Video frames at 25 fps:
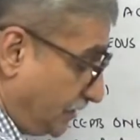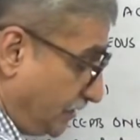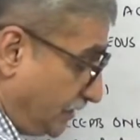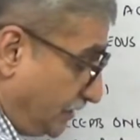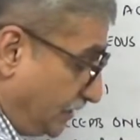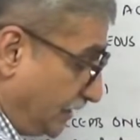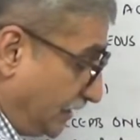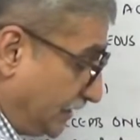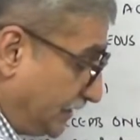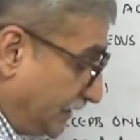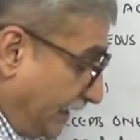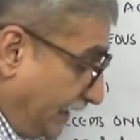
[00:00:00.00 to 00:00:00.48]

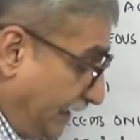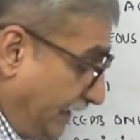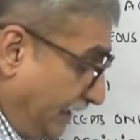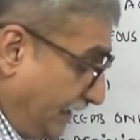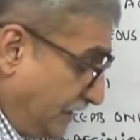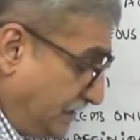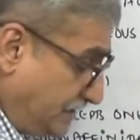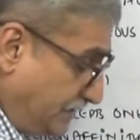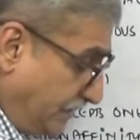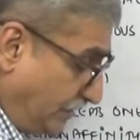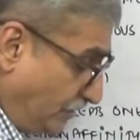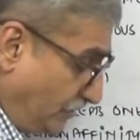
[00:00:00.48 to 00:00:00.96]
The
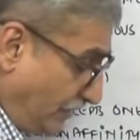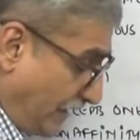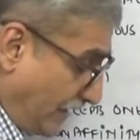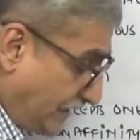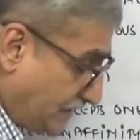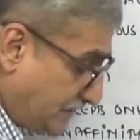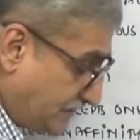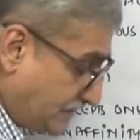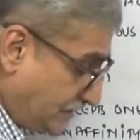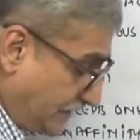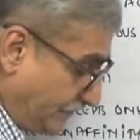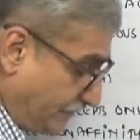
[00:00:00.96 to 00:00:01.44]
tendency to
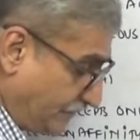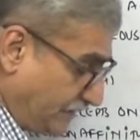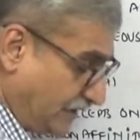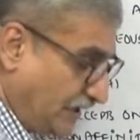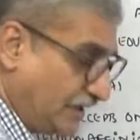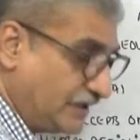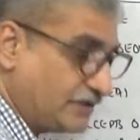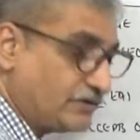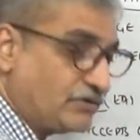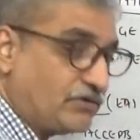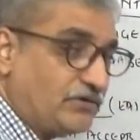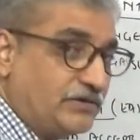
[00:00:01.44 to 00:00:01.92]
accept
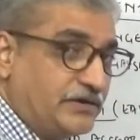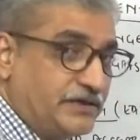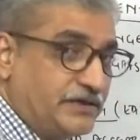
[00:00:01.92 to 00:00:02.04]
electron